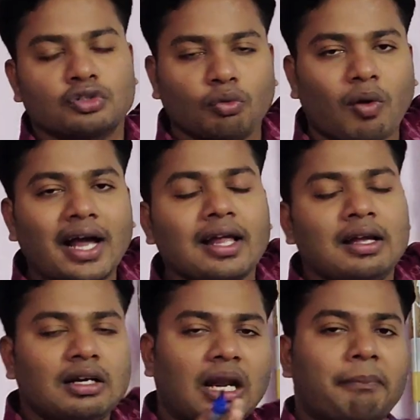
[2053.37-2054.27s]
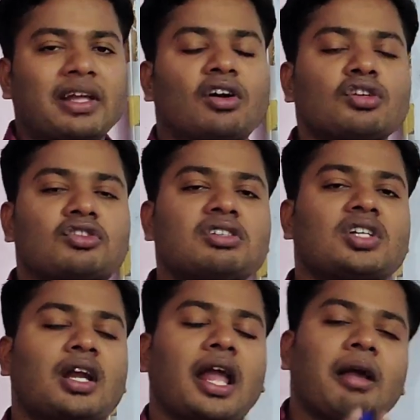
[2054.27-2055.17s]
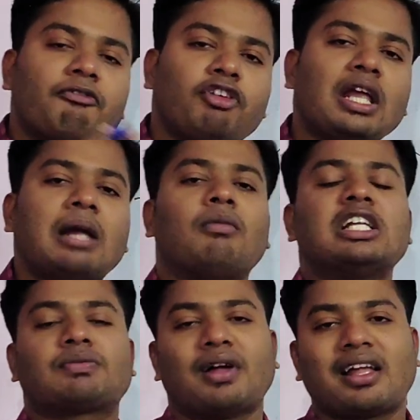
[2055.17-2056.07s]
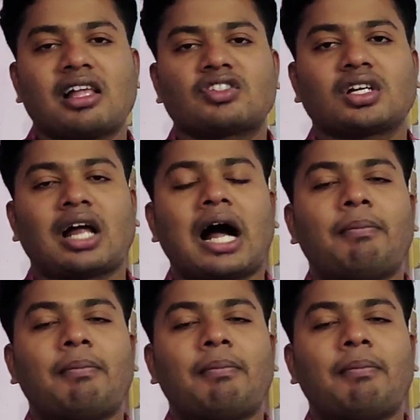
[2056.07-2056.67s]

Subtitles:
So why? Now because each and every emulsifying agent